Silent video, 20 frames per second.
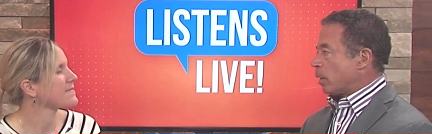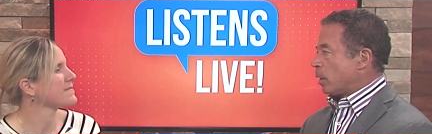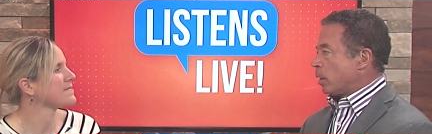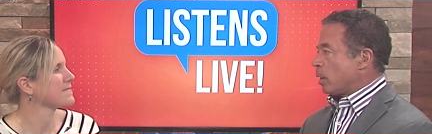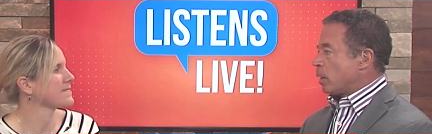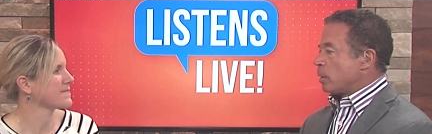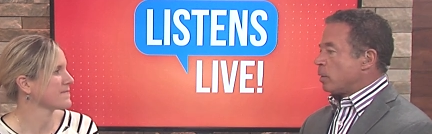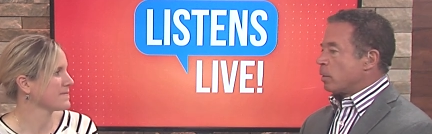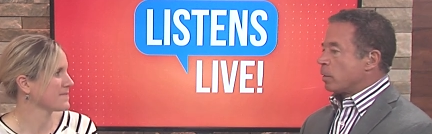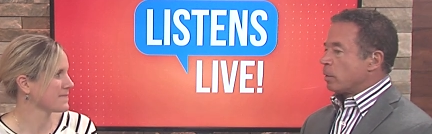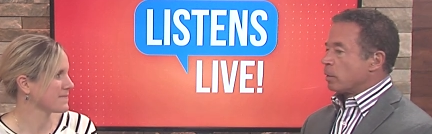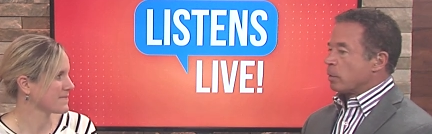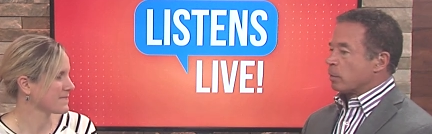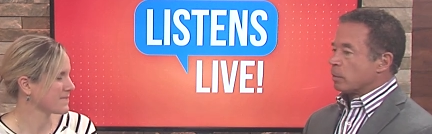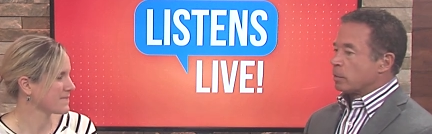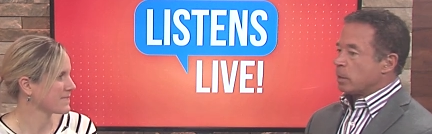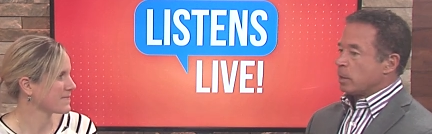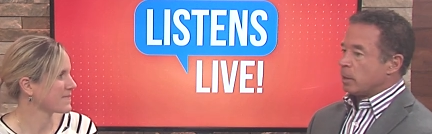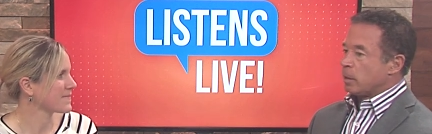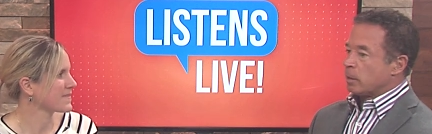Speaker 1: Mm -hmm. your,
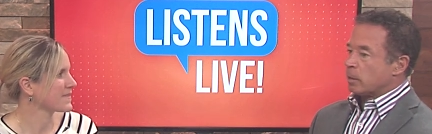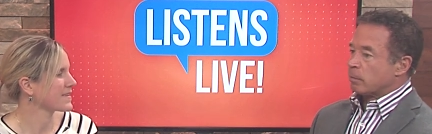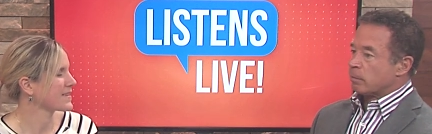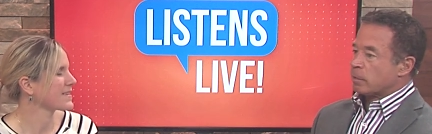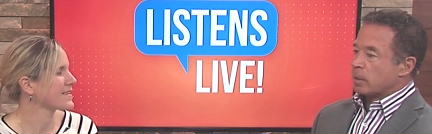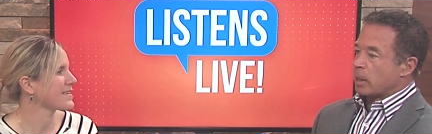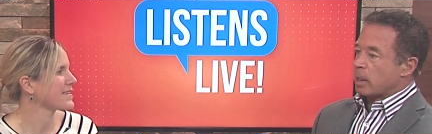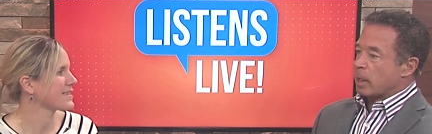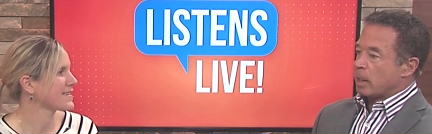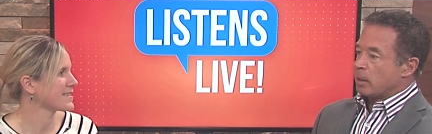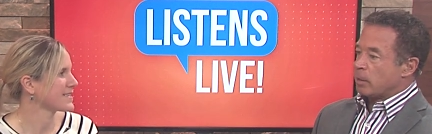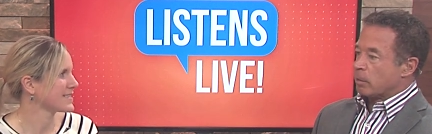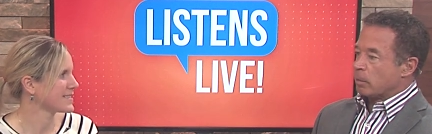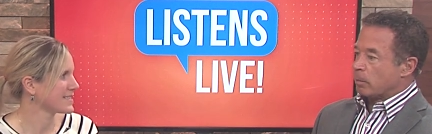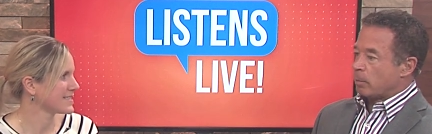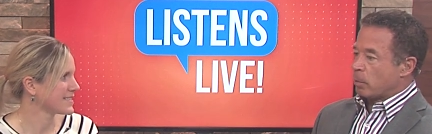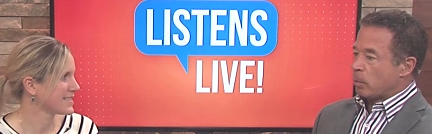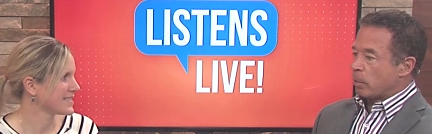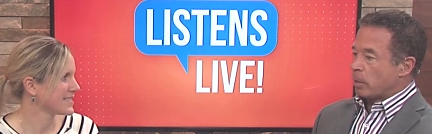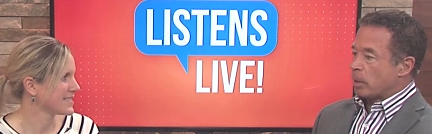your, teeth have decayed to
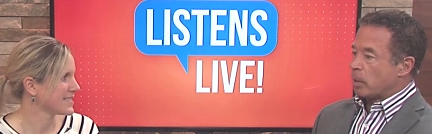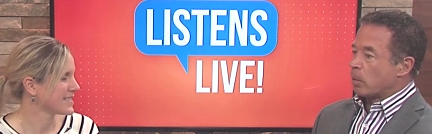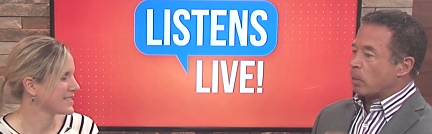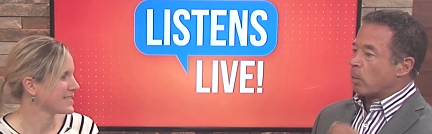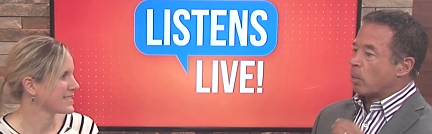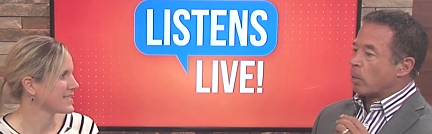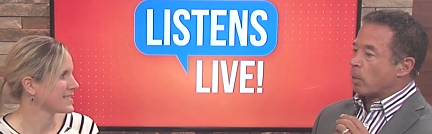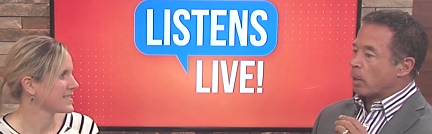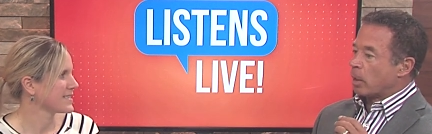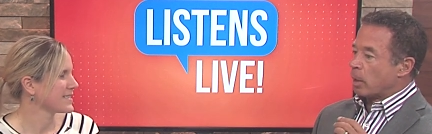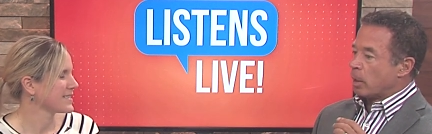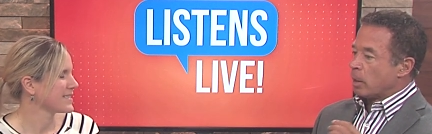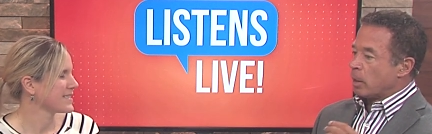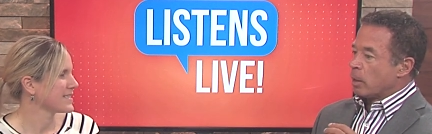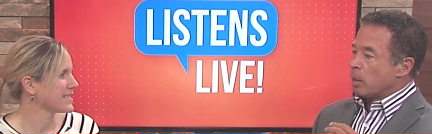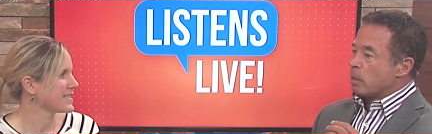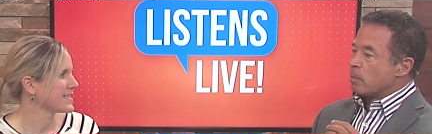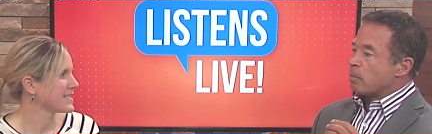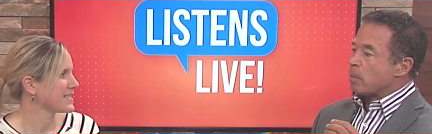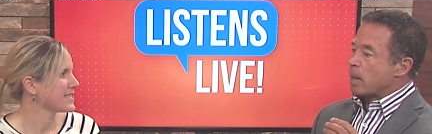the point, or
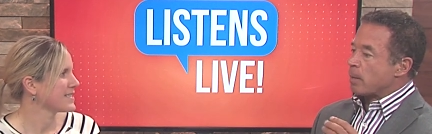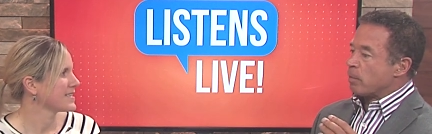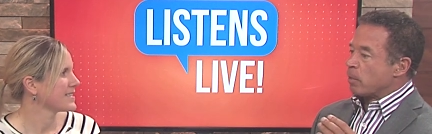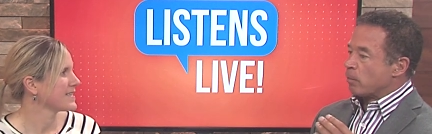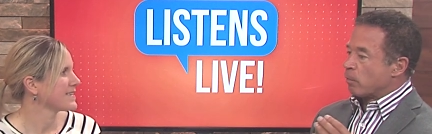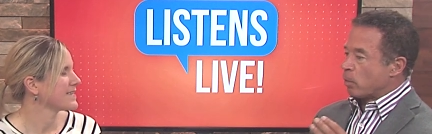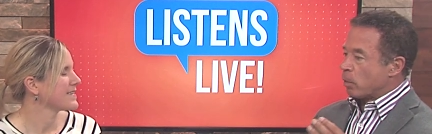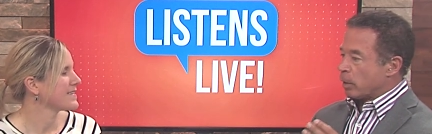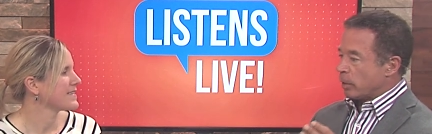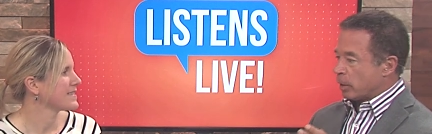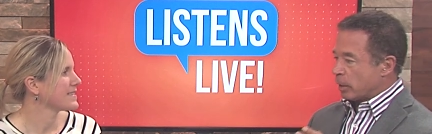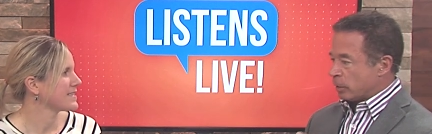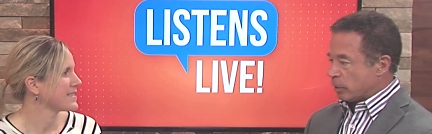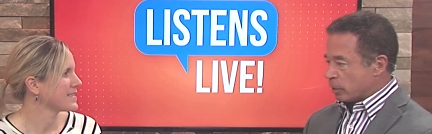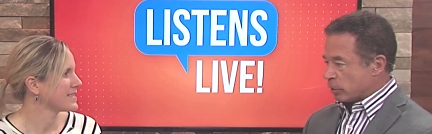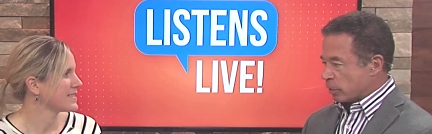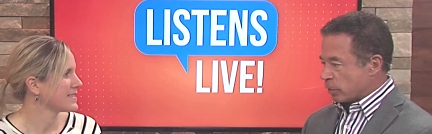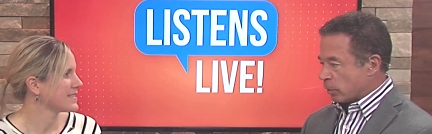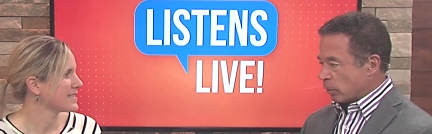maybe you've wore dentures